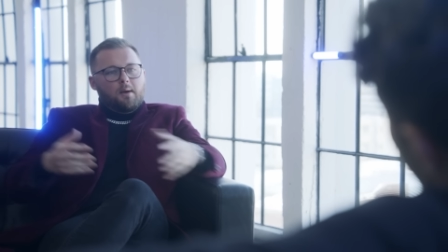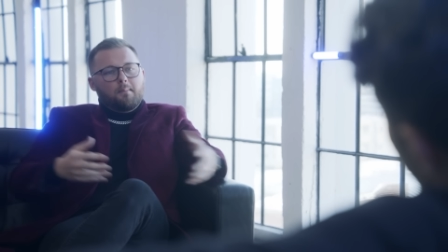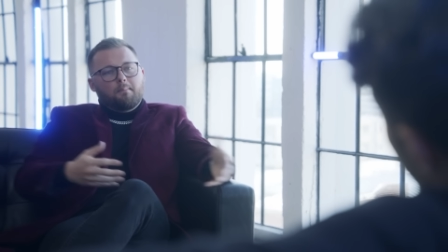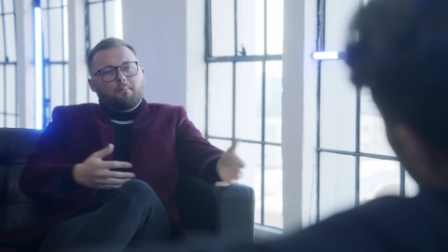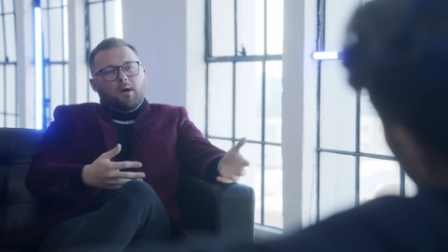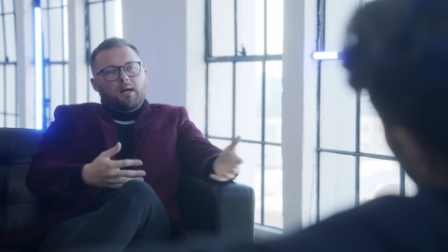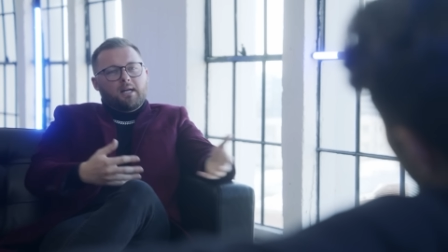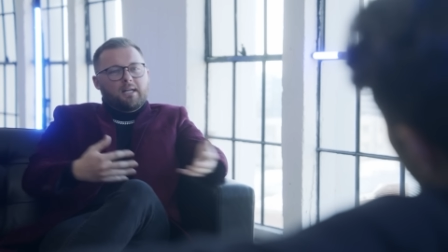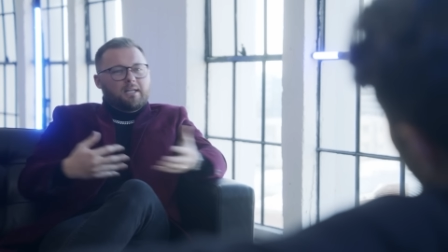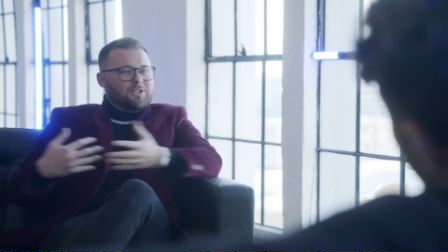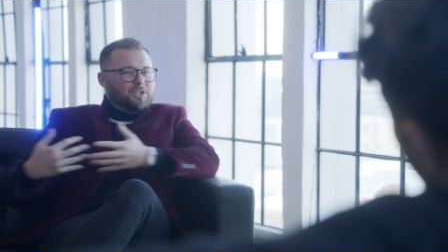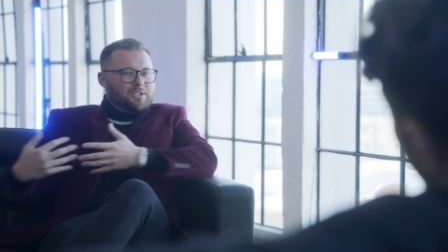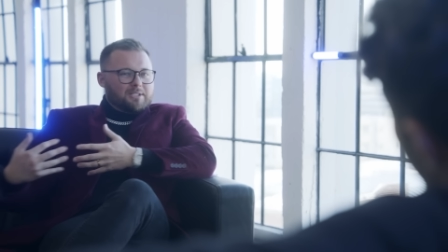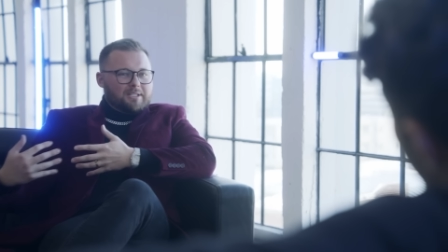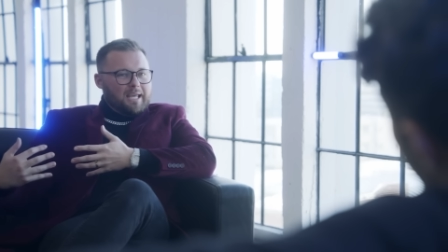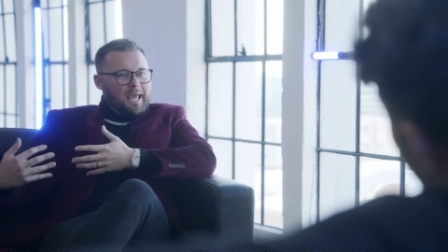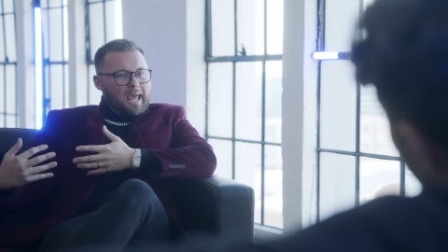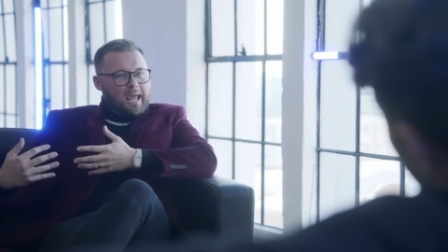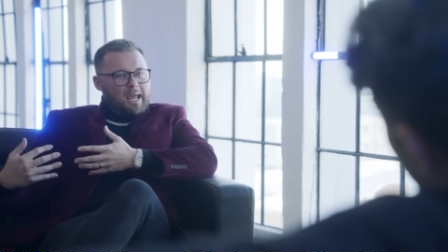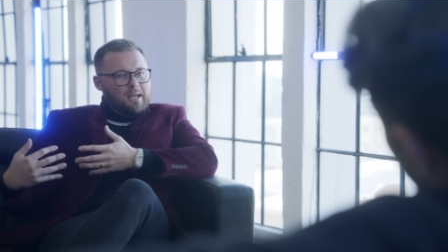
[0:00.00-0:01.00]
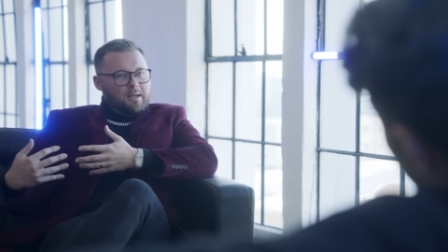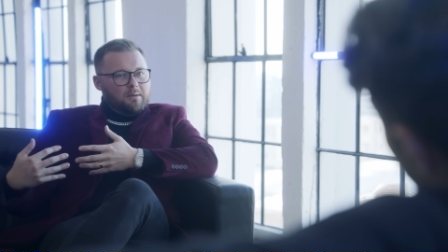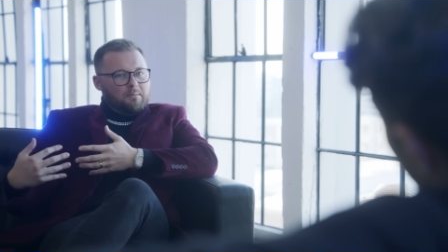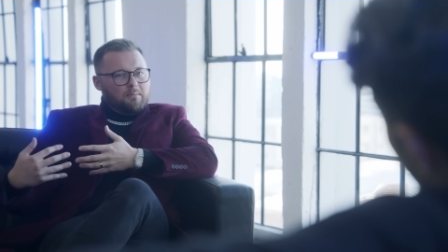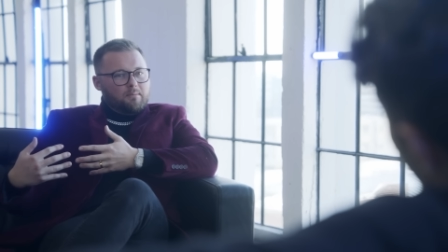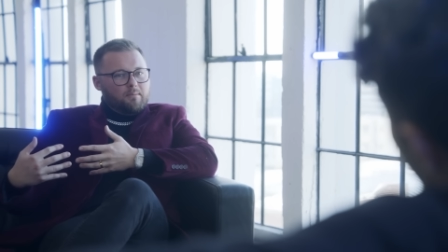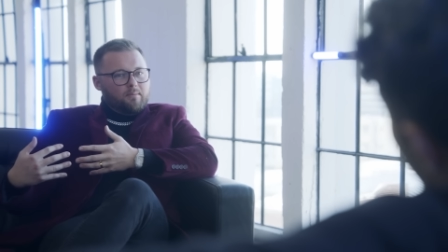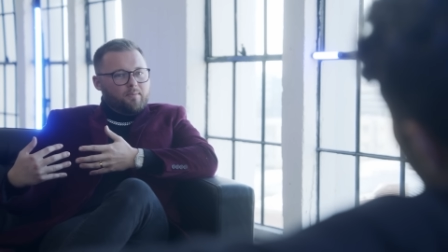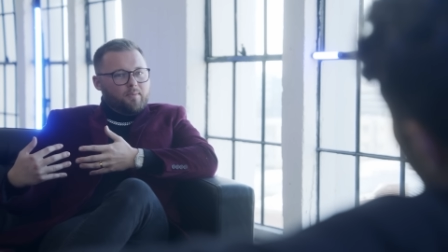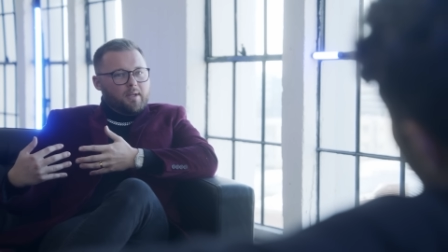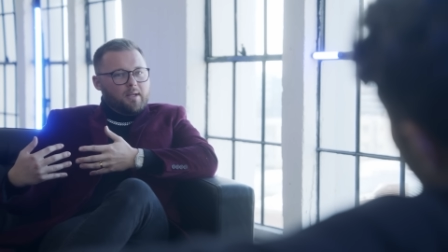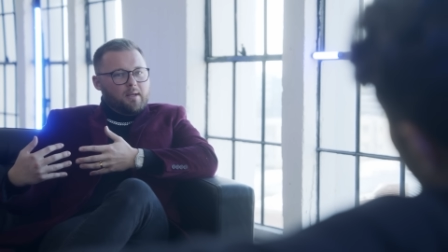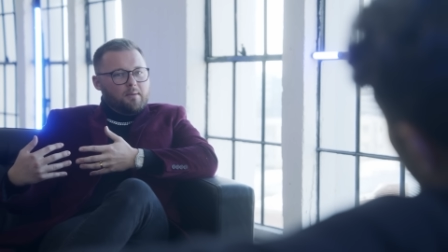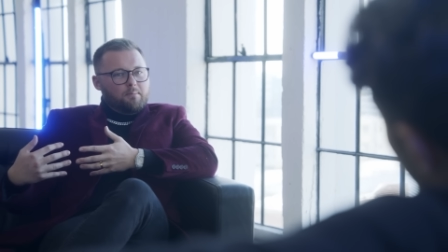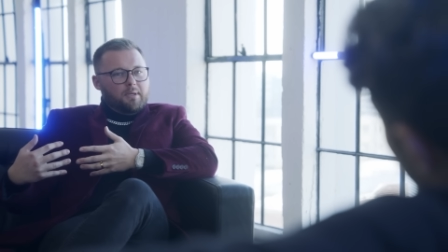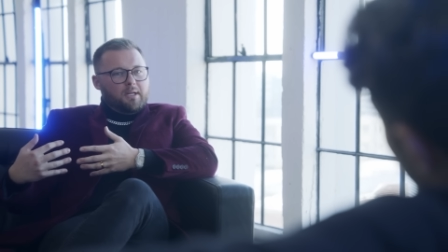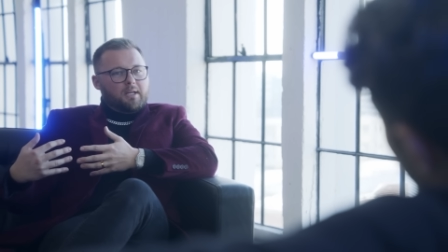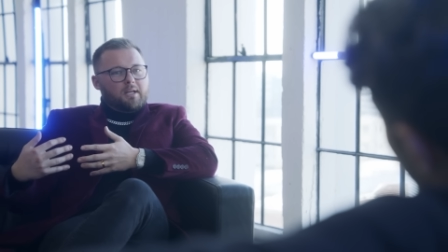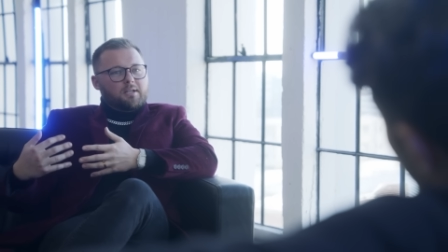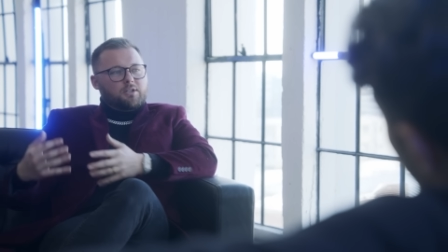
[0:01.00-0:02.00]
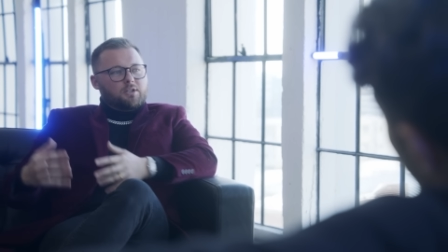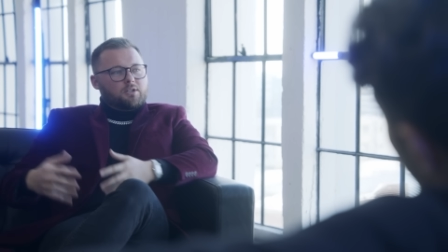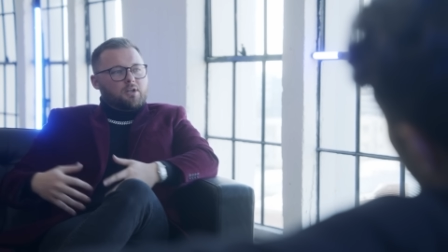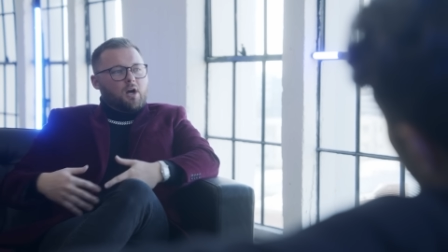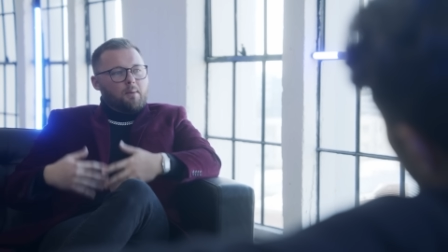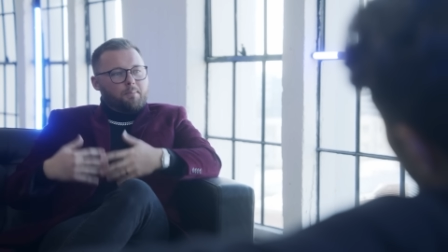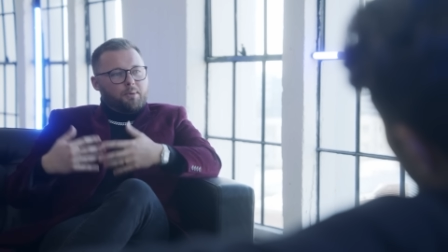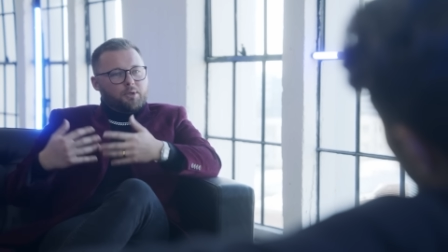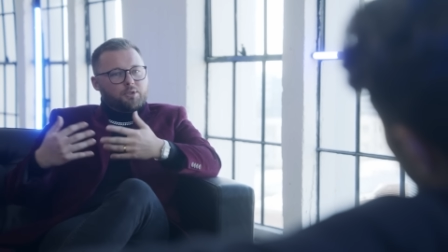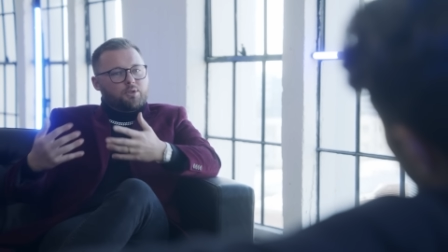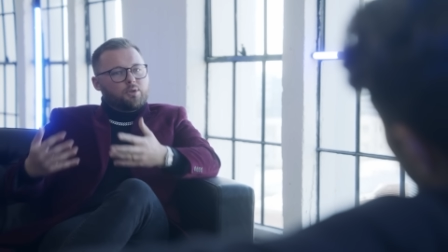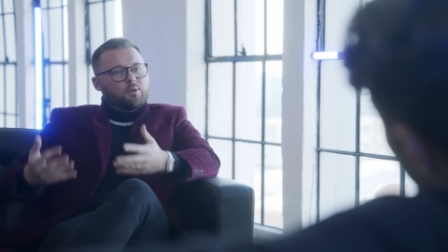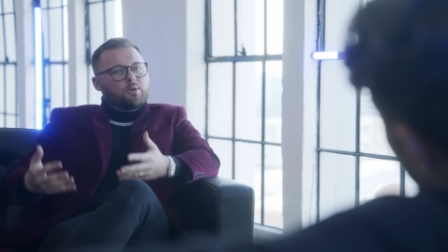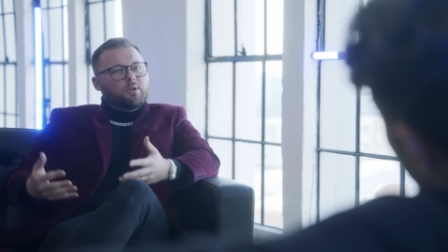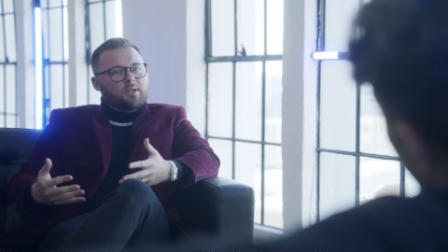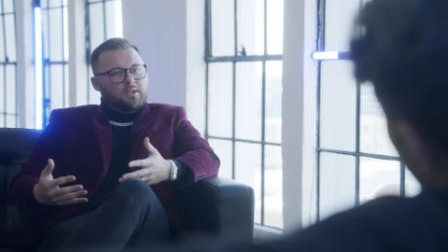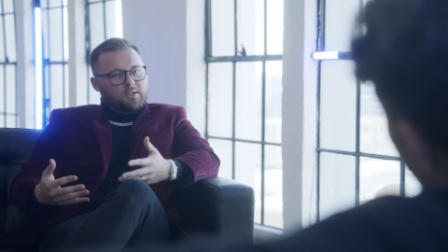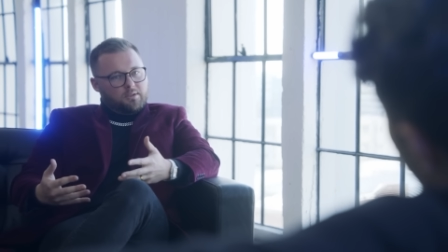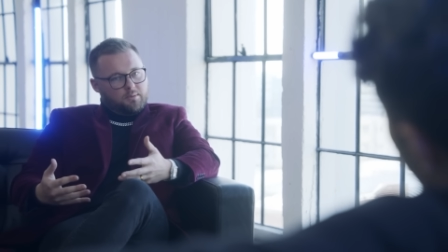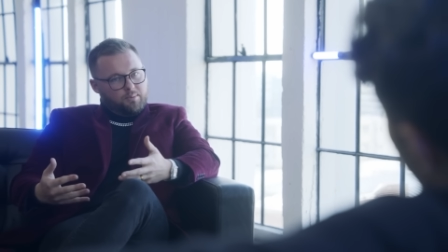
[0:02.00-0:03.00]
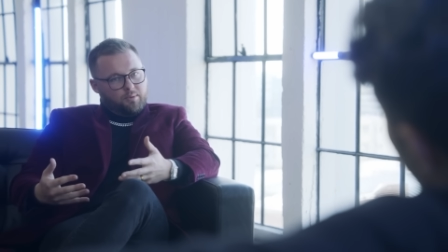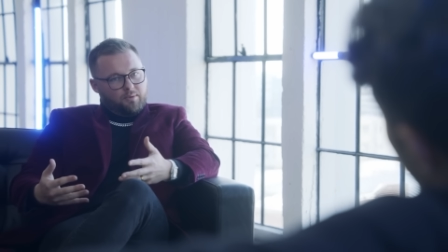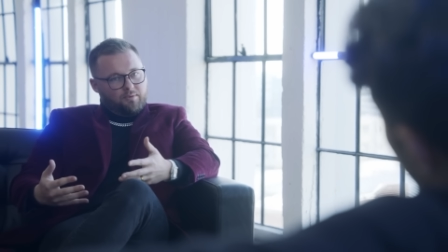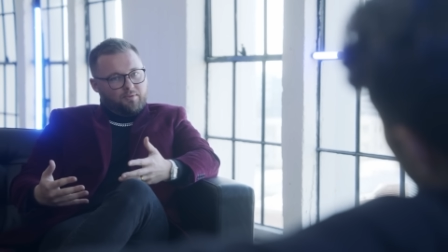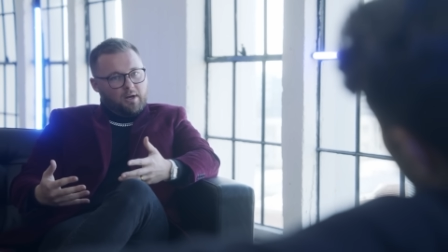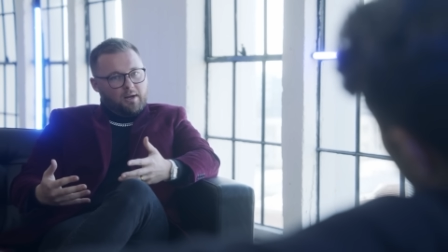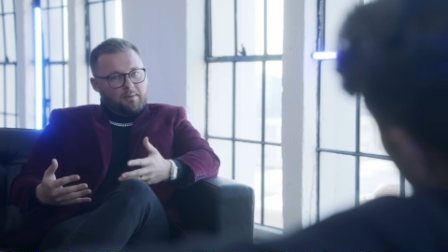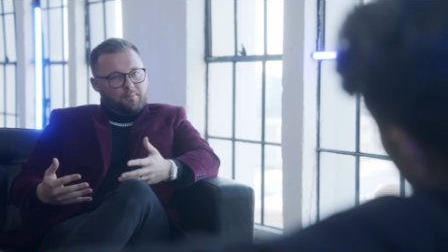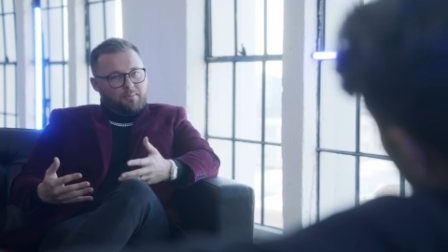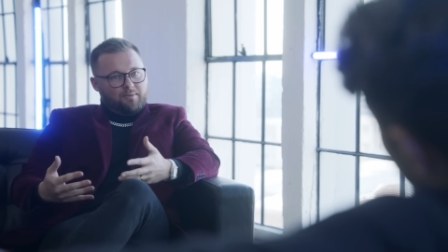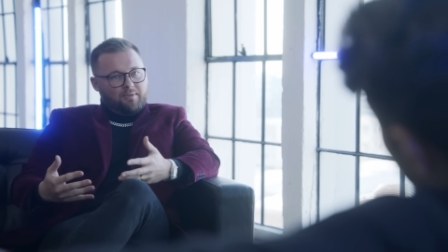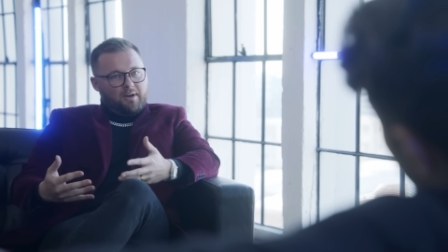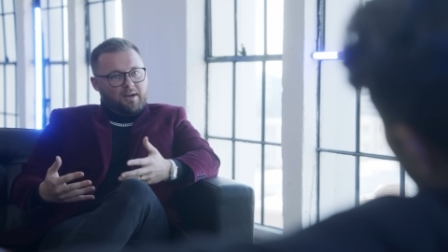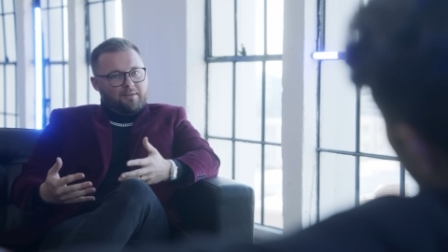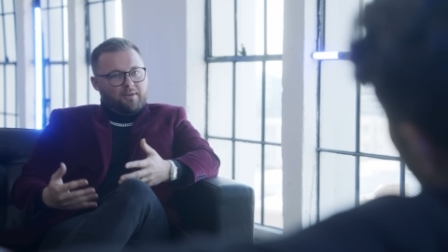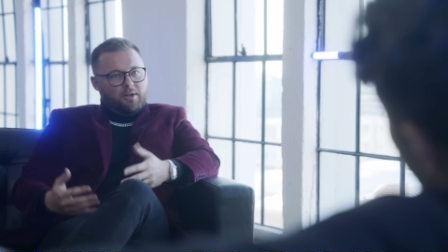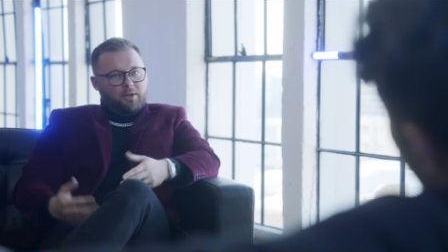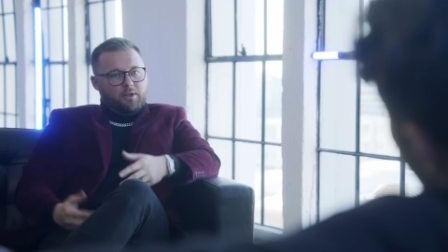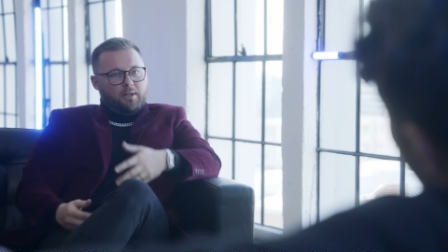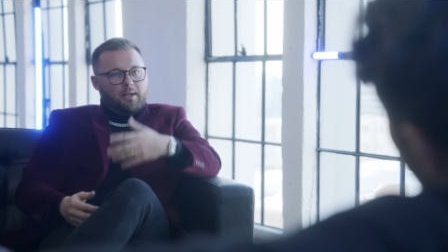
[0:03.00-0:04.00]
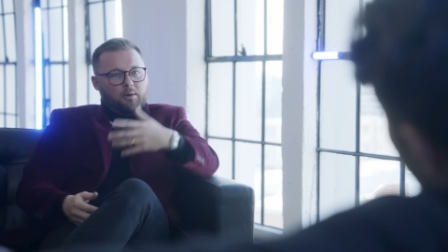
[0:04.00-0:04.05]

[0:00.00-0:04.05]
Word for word: money just came because there's opportunities to provide, provide value.